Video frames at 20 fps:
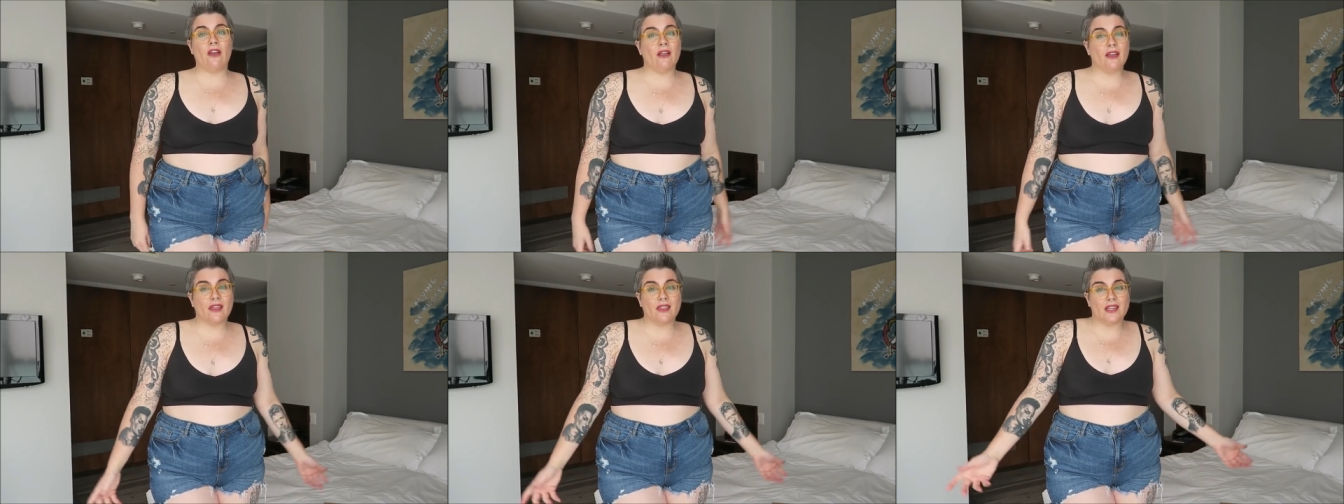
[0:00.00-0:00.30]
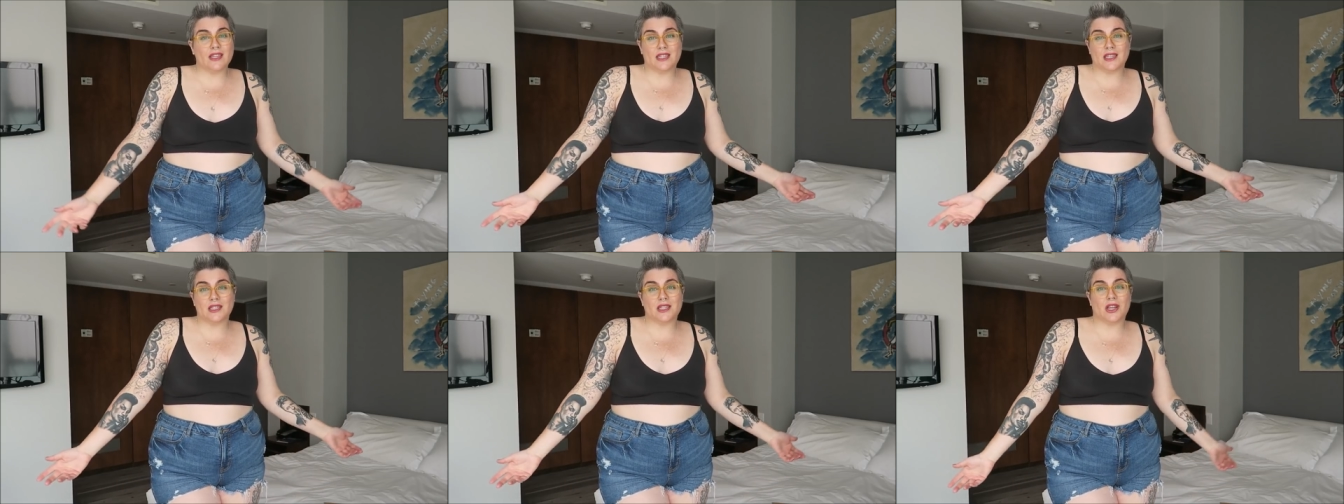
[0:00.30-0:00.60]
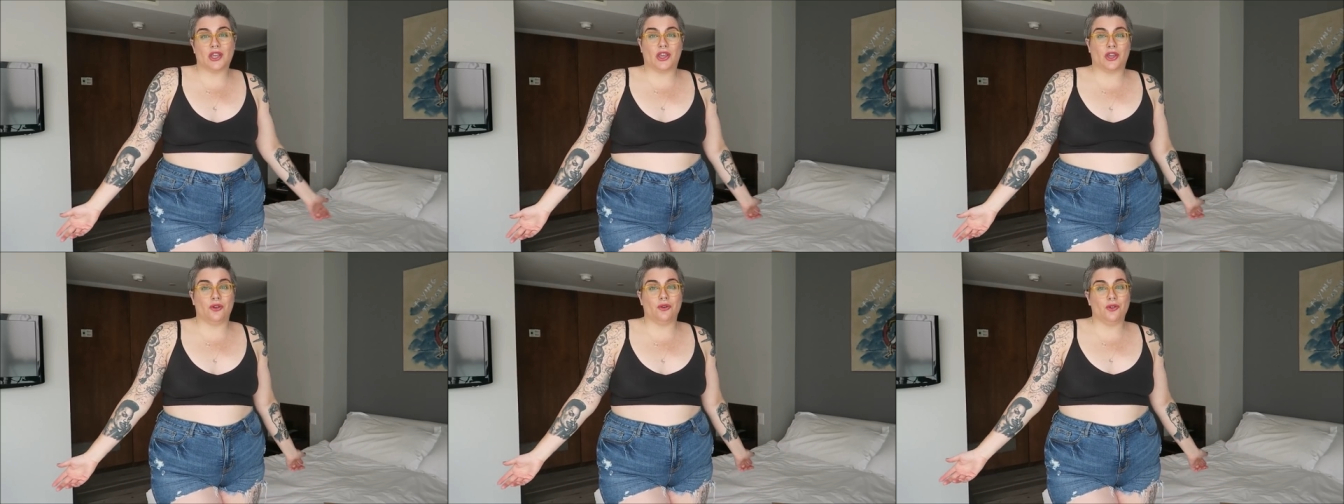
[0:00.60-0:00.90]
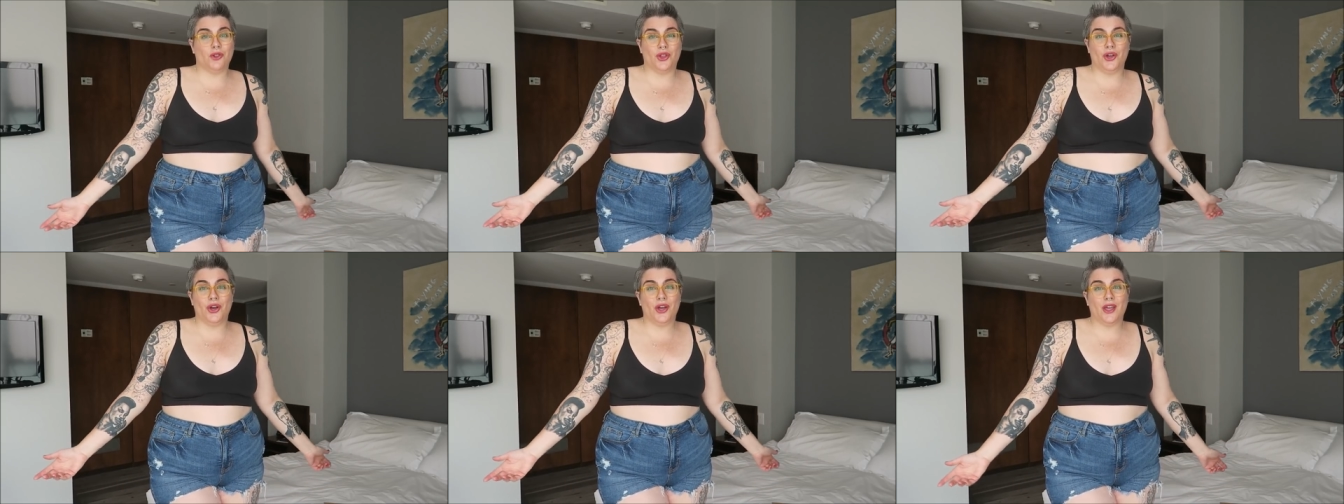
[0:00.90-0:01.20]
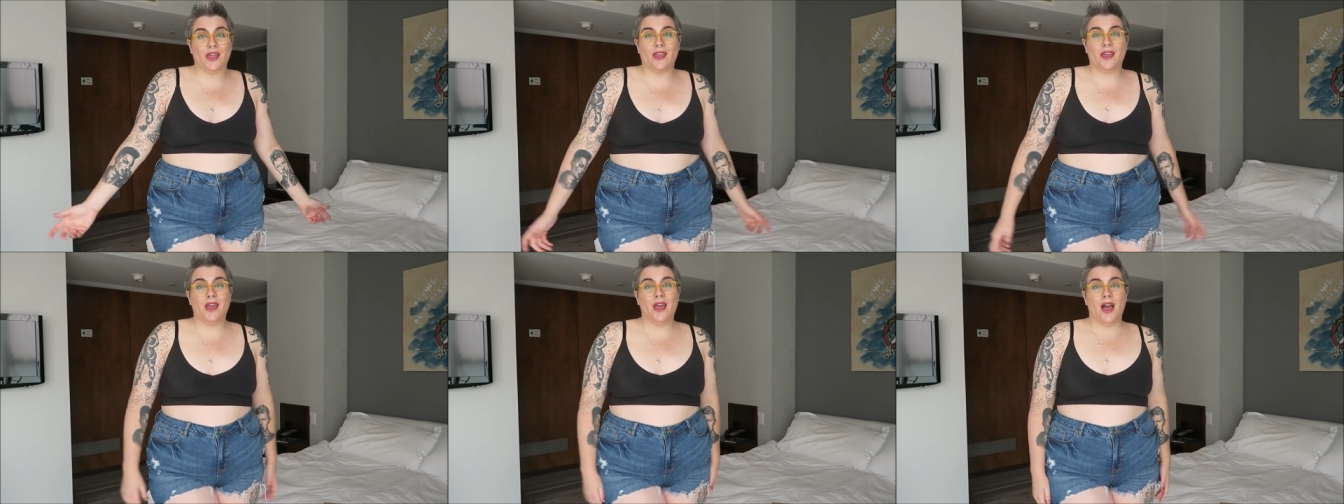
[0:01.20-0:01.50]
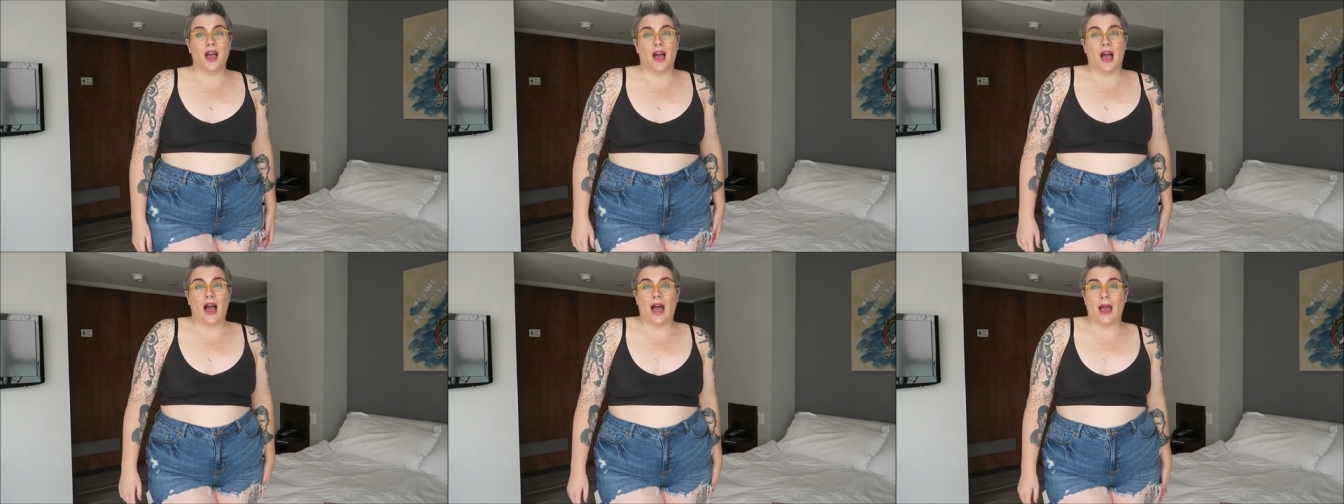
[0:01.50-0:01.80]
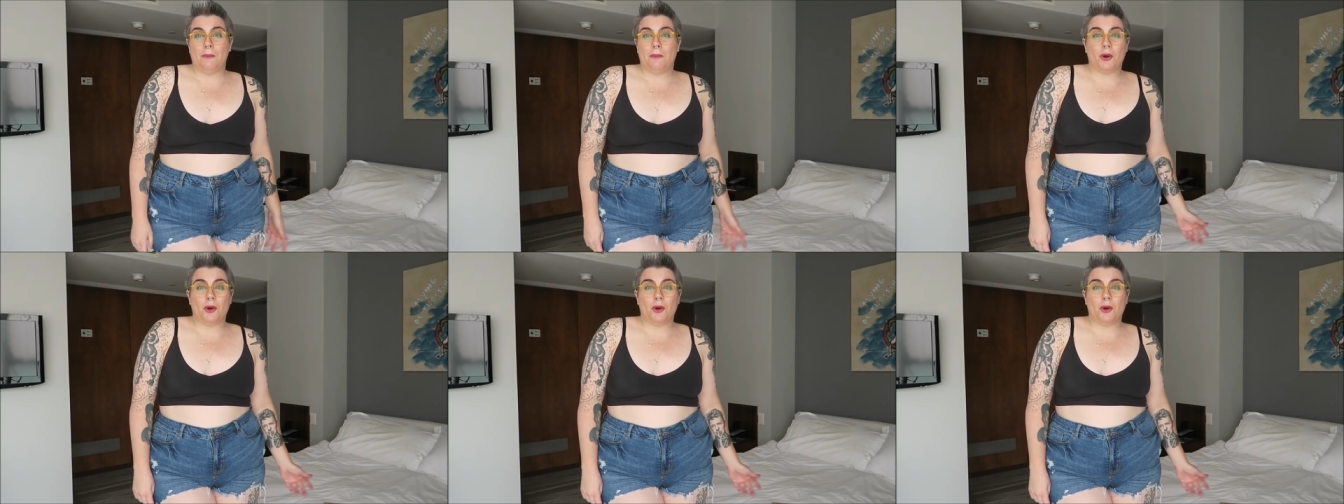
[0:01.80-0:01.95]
feel like this is a cute look. I